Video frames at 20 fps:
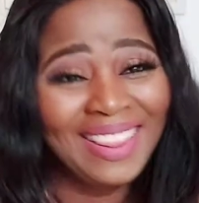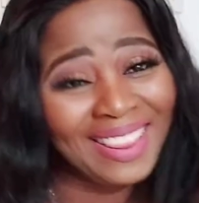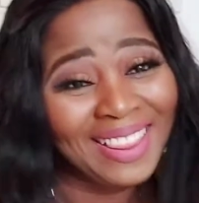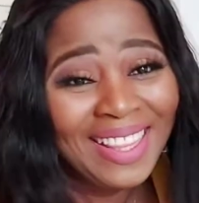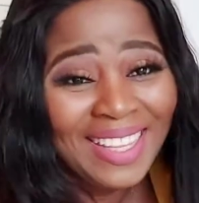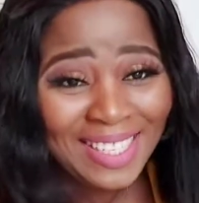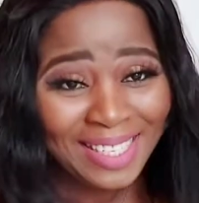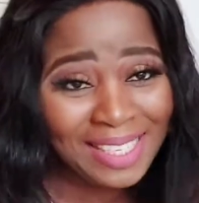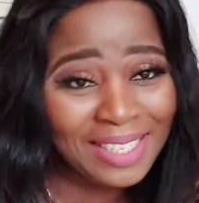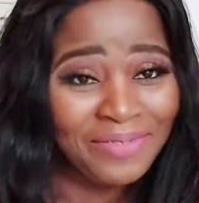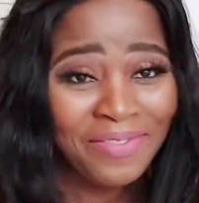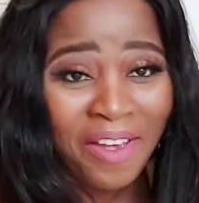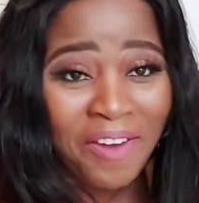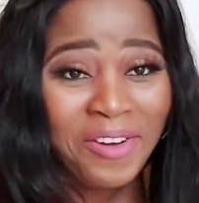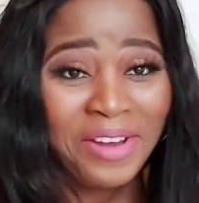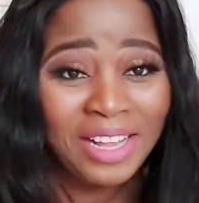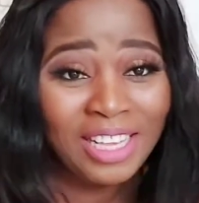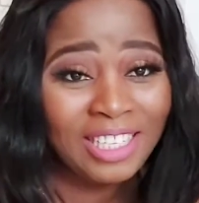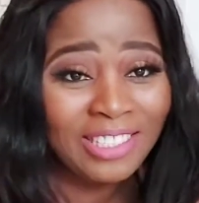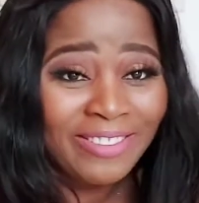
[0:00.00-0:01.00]
This is
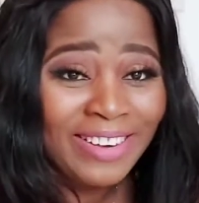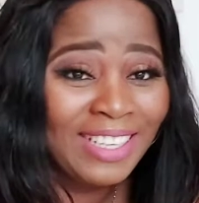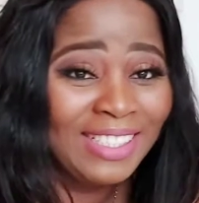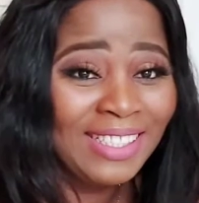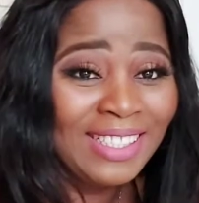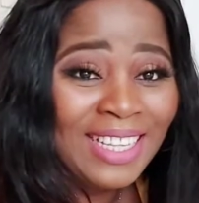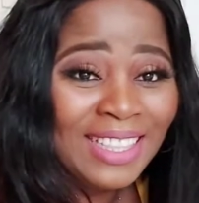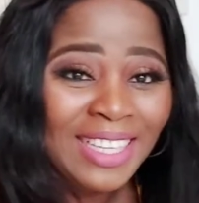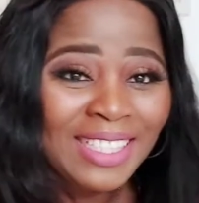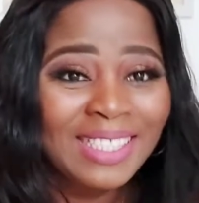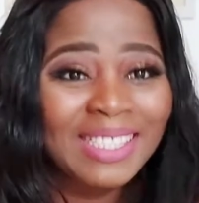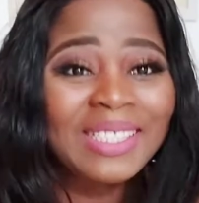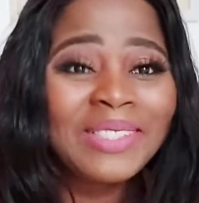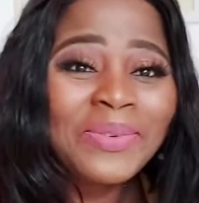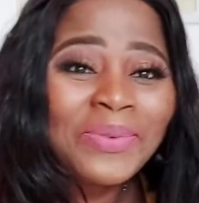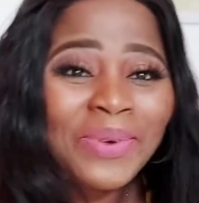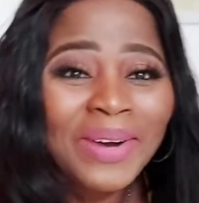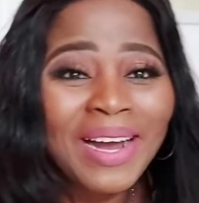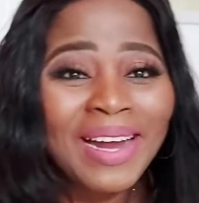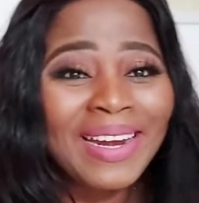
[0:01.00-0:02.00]
very interesting. This is
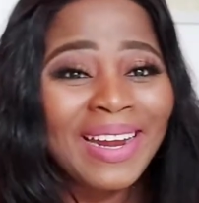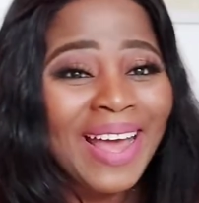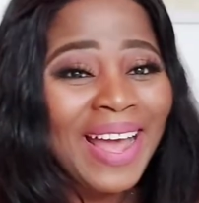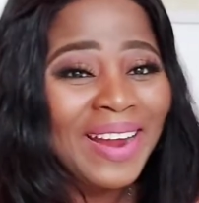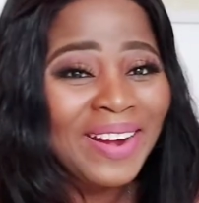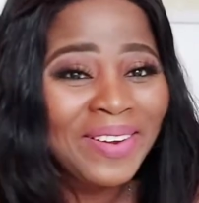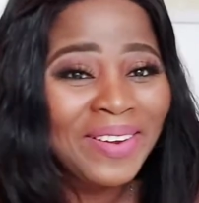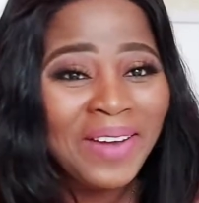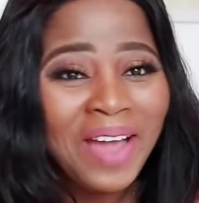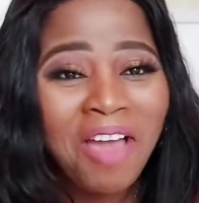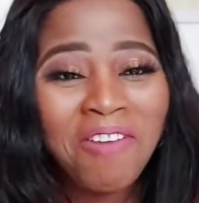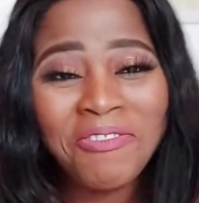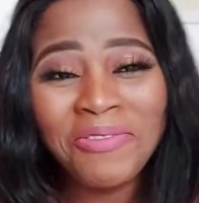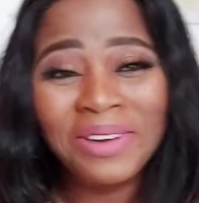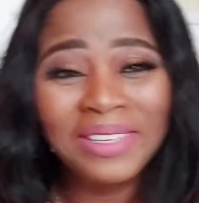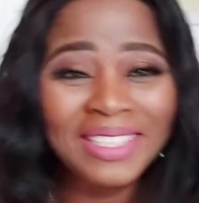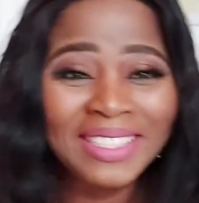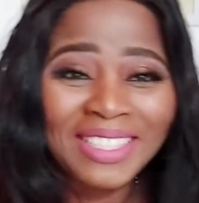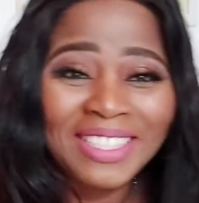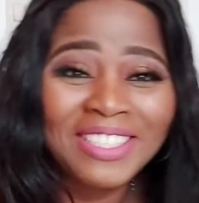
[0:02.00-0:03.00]
the one I know
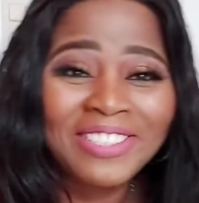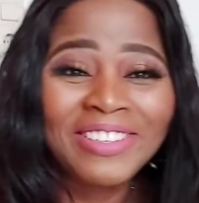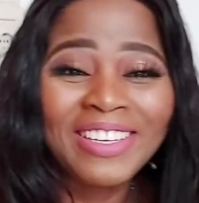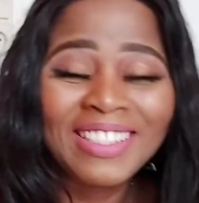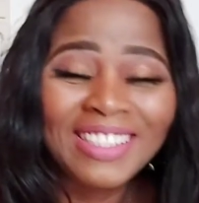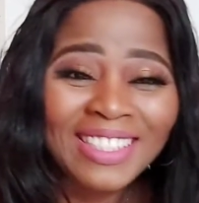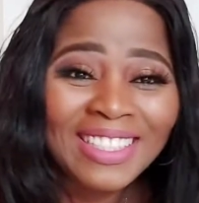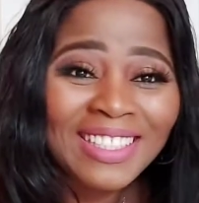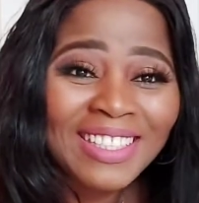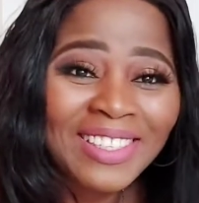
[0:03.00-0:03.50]
everyone is interested in.